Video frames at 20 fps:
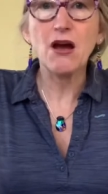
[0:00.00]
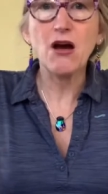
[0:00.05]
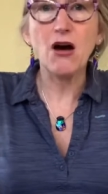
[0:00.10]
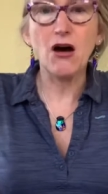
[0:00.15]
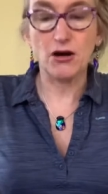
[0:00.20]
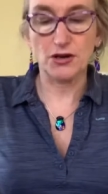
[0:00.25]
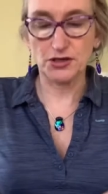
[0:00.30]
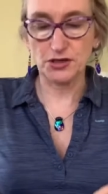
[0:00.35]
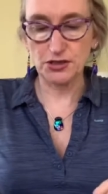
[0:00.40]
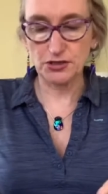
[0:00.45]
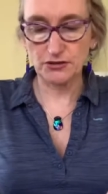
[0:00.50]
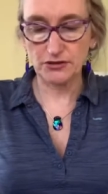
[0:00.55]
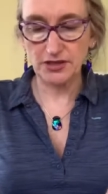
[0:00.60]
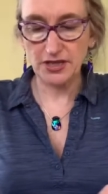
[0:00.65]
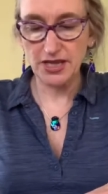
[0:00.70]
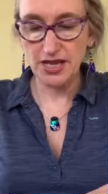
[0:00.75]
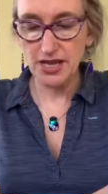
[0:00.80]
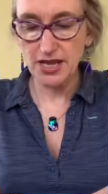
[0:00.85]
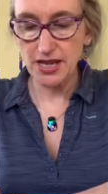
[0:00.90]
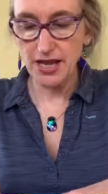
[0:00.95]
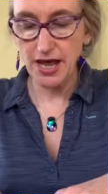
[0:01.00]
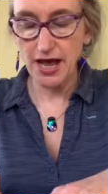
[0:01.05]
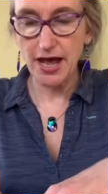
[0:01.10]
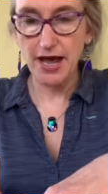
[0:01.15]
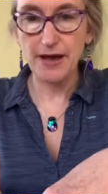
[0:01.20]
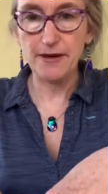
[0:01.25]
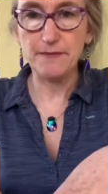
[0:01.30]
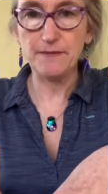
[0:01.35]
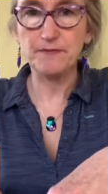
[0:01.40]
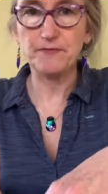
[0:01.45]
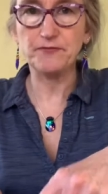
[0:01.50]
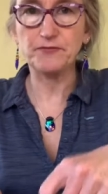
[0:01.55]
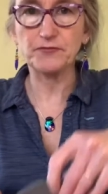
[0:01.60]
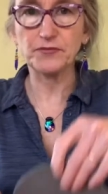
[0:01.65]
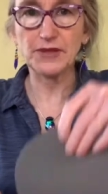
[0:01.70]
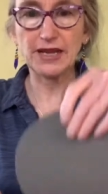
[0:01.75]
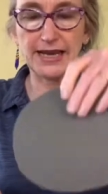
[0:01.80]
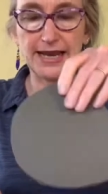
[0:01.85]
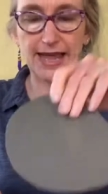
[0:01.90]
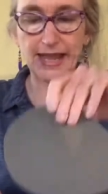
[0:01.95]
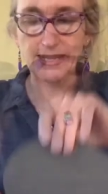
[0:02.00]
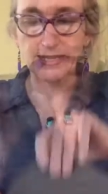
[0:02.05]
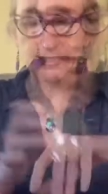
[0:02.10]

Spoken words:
onto the clay.